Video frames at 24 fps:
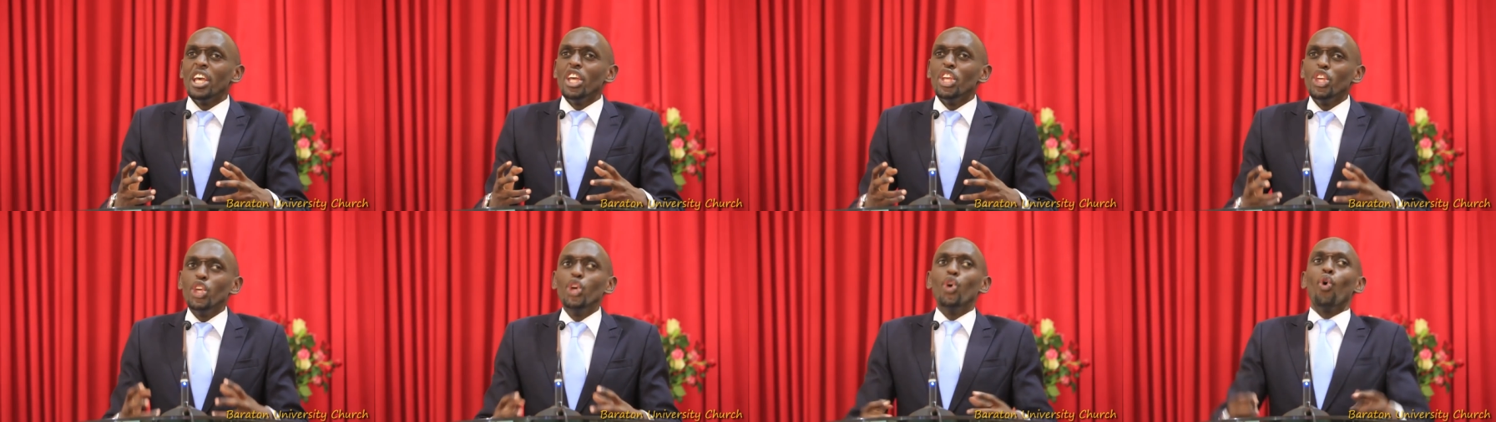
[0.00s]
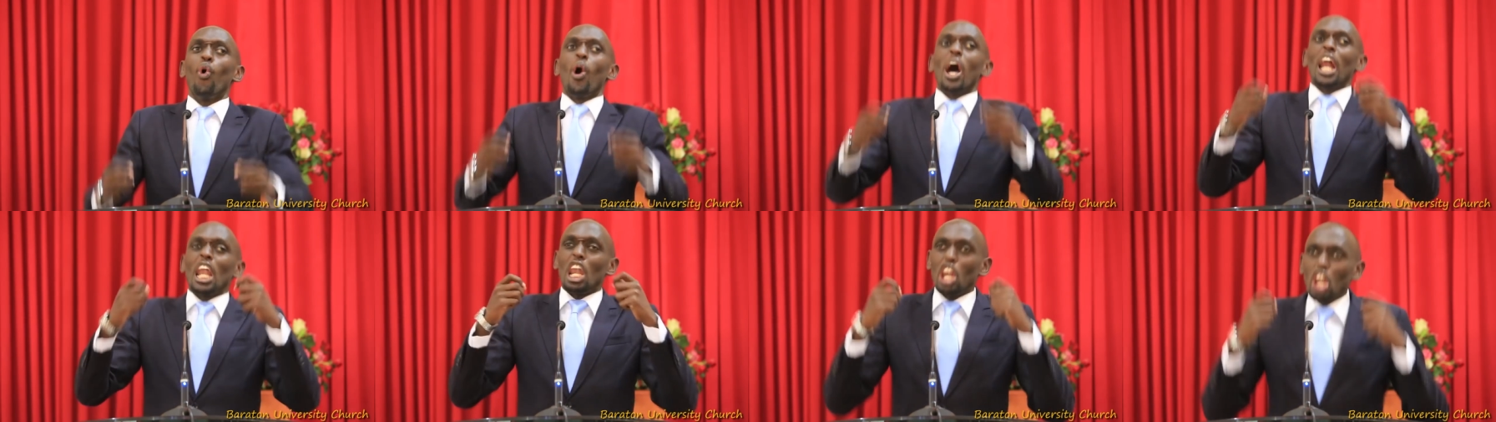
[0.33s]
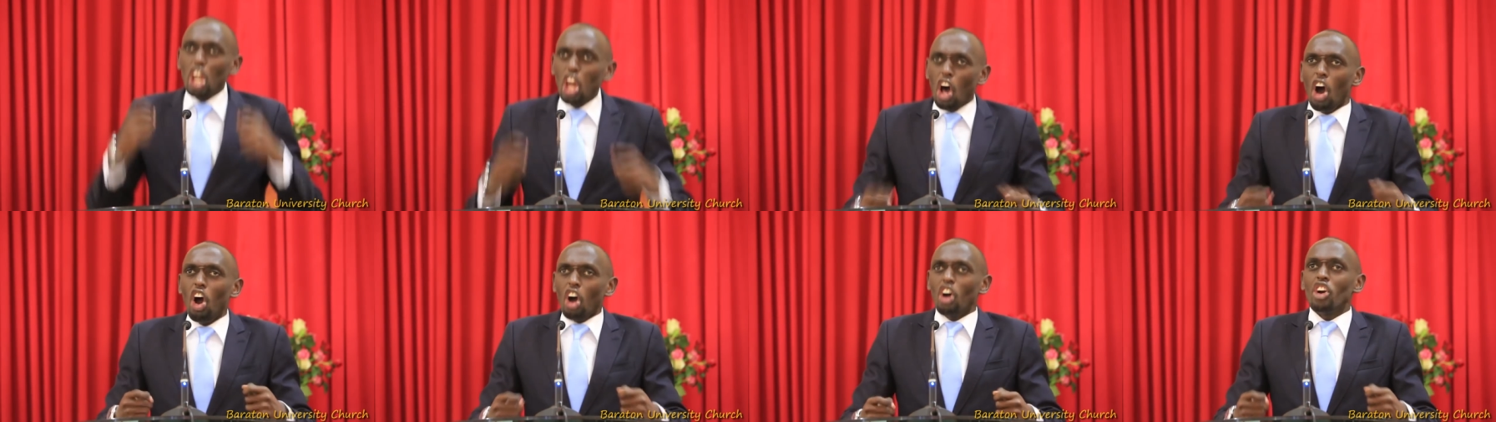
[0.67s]
your
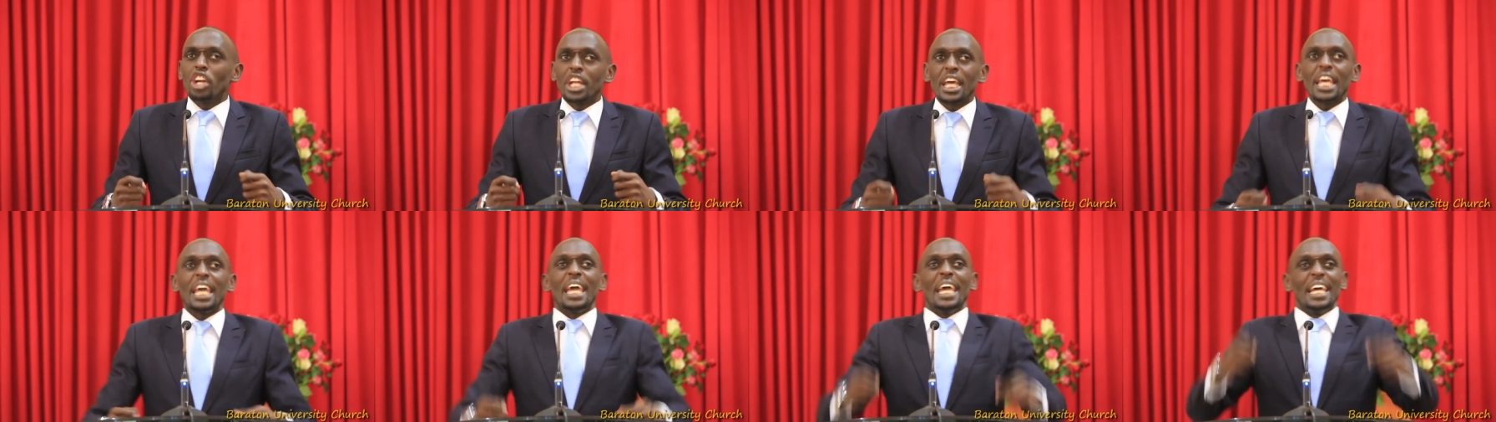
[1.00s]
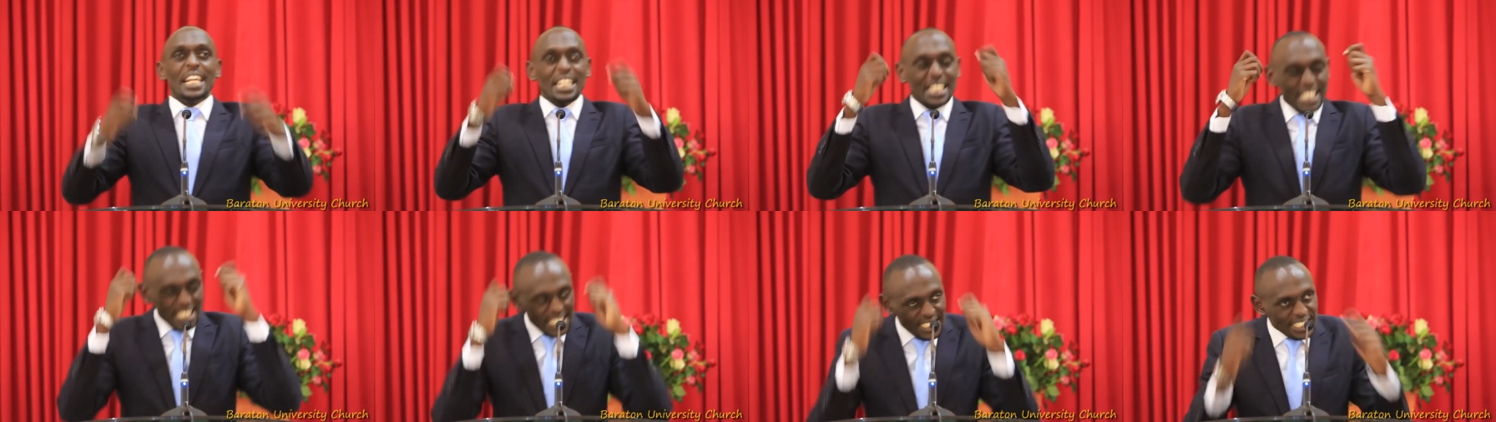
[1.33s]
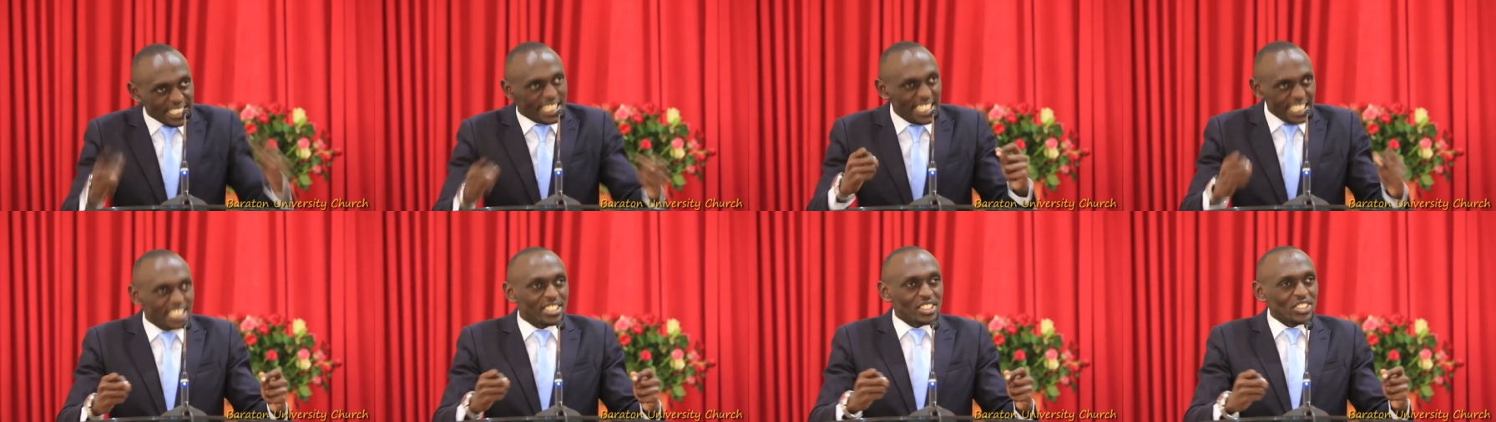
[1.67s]
Lord and
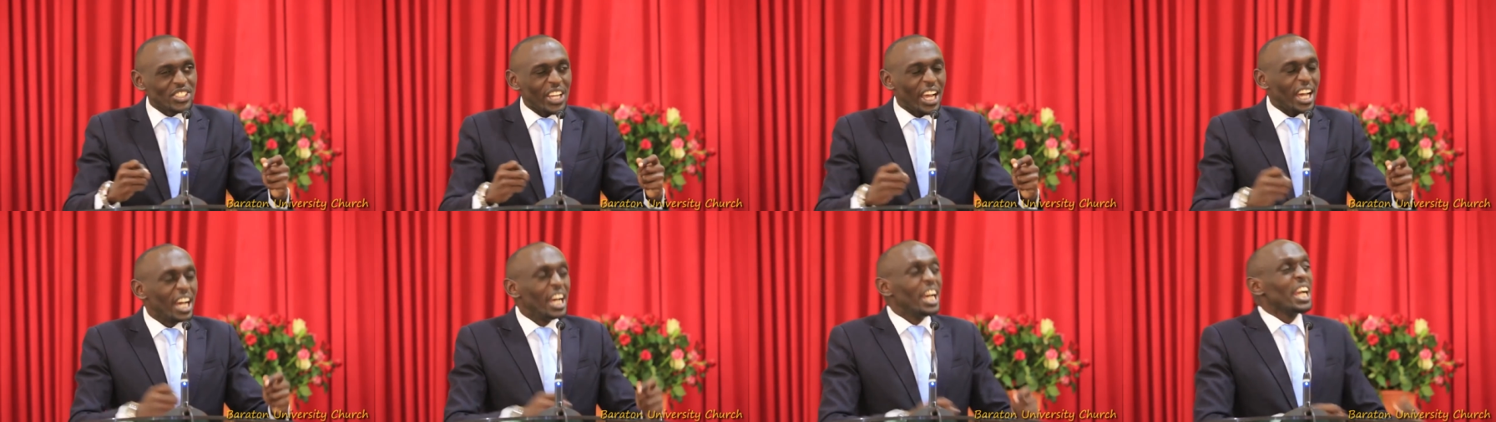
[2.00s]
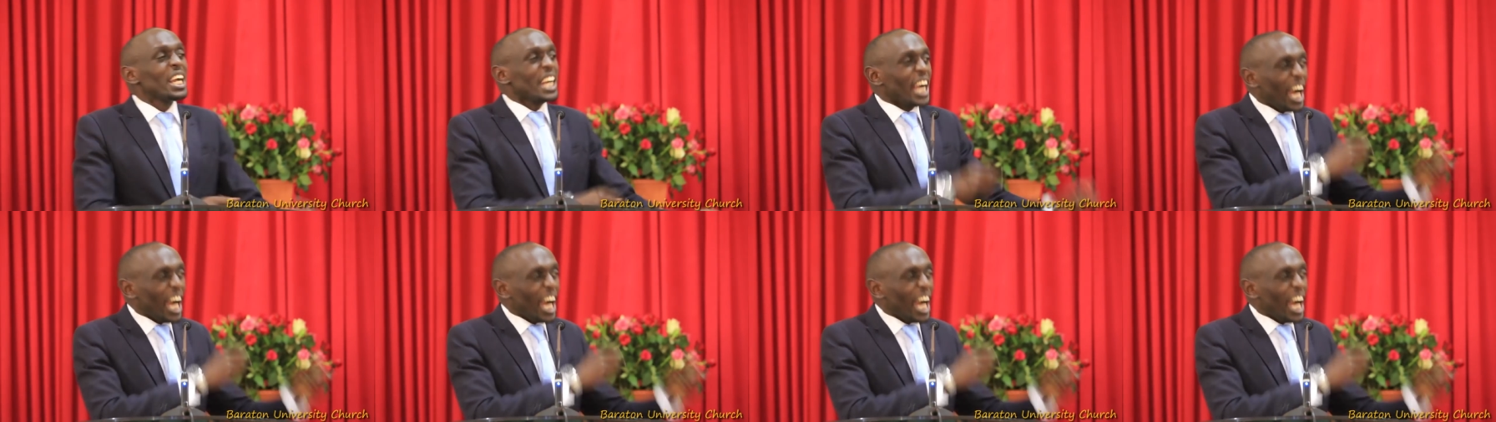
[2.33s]
teacher,